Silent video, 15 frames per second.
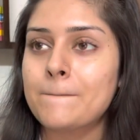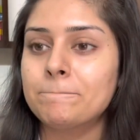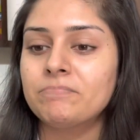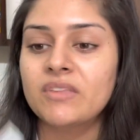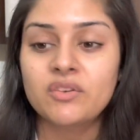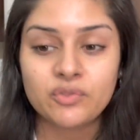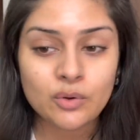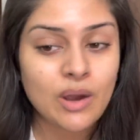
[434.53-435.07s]

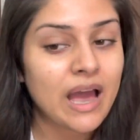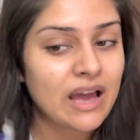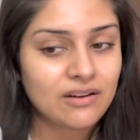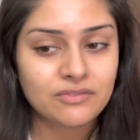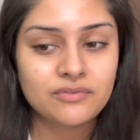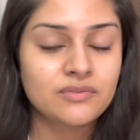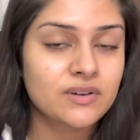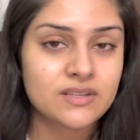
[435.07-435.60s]
if you
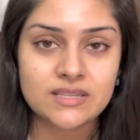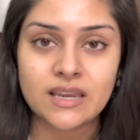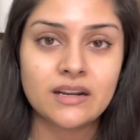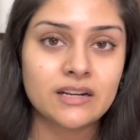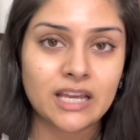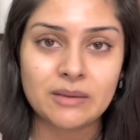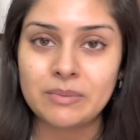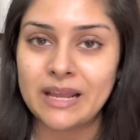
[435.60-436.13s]
have a skin
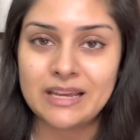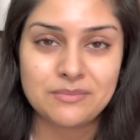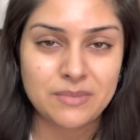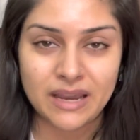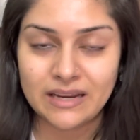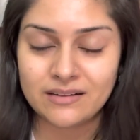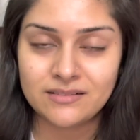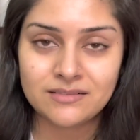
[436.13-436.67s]
type like
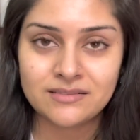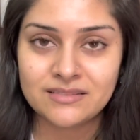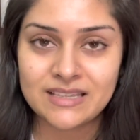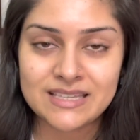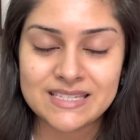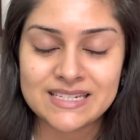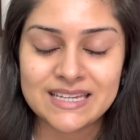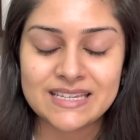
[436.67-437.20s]
mine
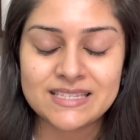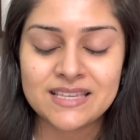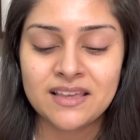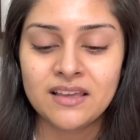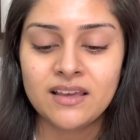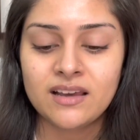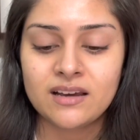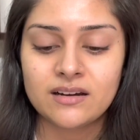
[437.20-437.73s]
these days,
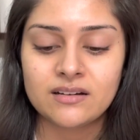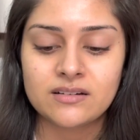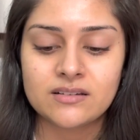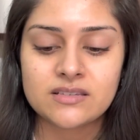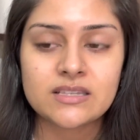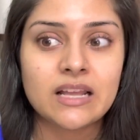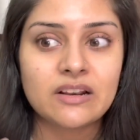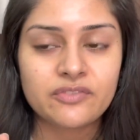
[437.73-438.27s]

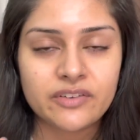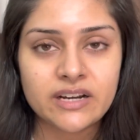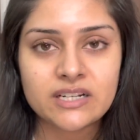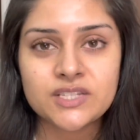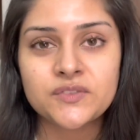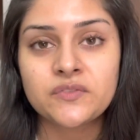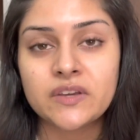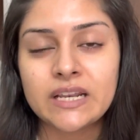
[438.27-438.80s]

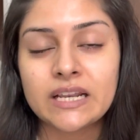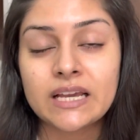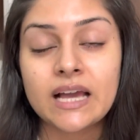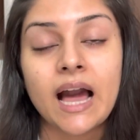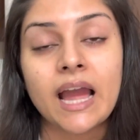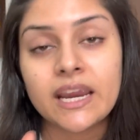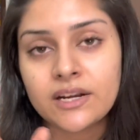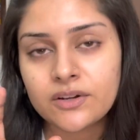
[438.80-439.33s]
sulfates feel
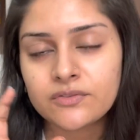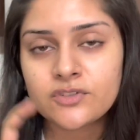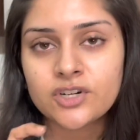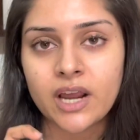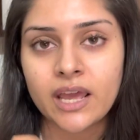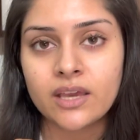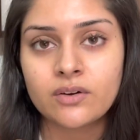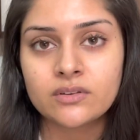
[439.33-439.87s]
kind of
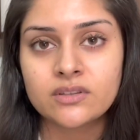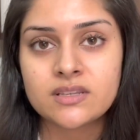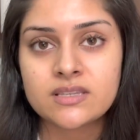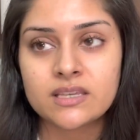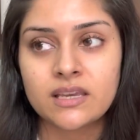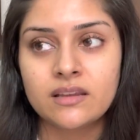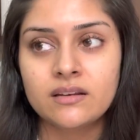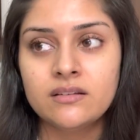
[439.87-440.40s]
drying on the
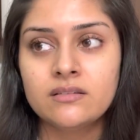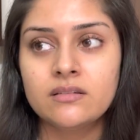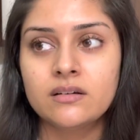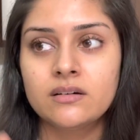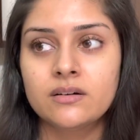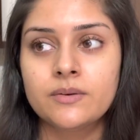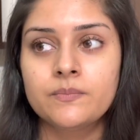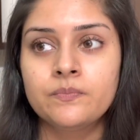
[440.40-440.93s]
skin.
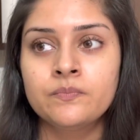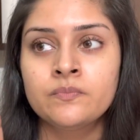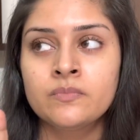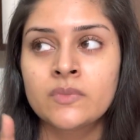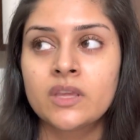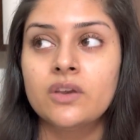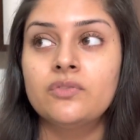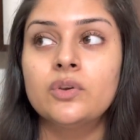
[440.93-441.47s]

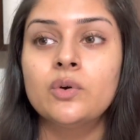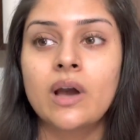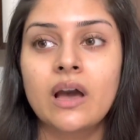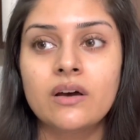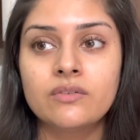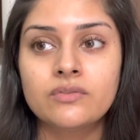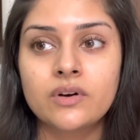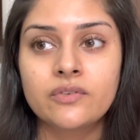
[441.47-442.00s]
If you
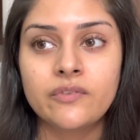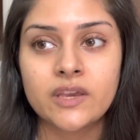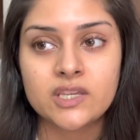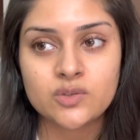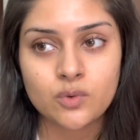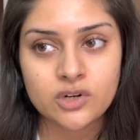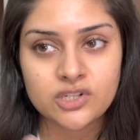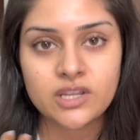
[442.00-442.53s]
have a
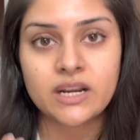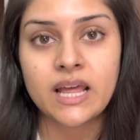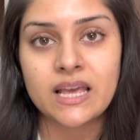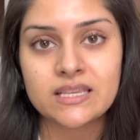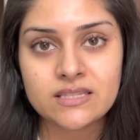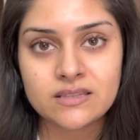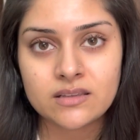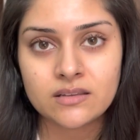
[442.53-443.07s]
face wash that
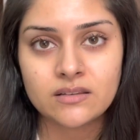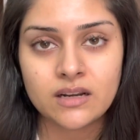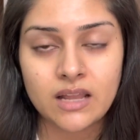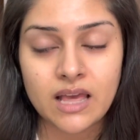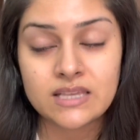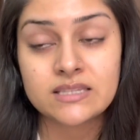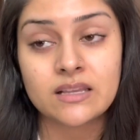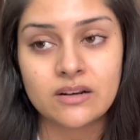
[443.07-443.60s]
has
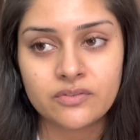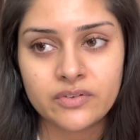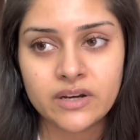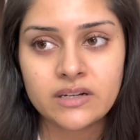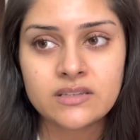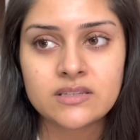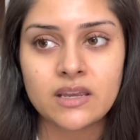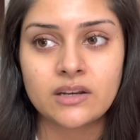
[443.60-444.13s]

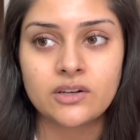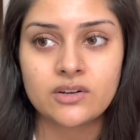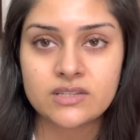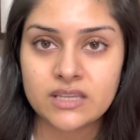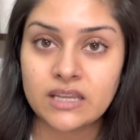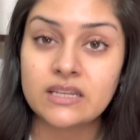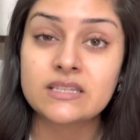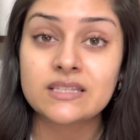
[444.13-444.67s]
sulfates and your
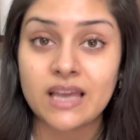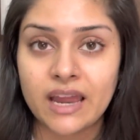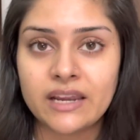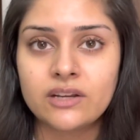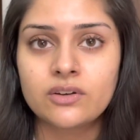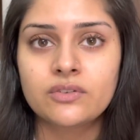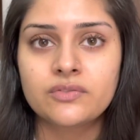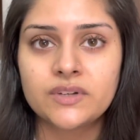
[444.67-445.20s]
skin is
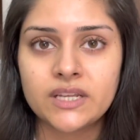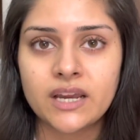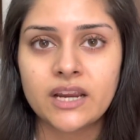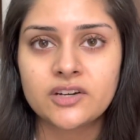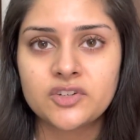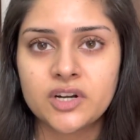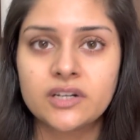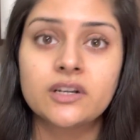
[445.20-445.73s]
kind of
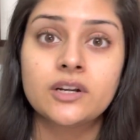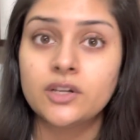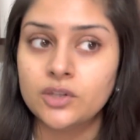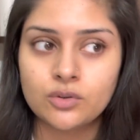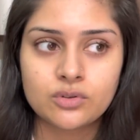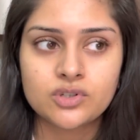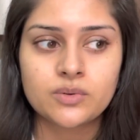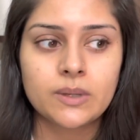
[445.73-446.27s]
dehydrated,
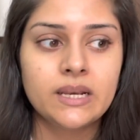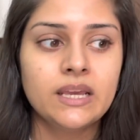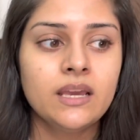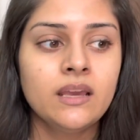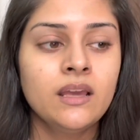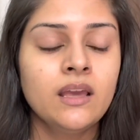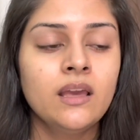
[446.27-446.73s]
usually